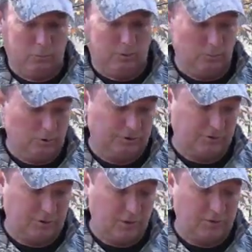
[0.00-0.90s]
we will
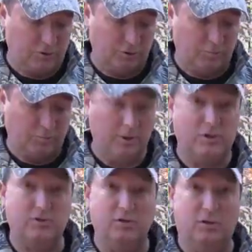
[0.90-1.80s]
start
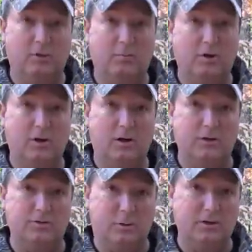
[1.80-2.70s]
putting some
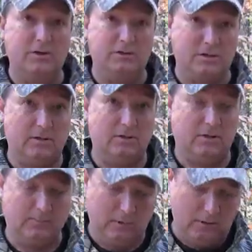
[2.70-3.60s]
doe and heat scent in there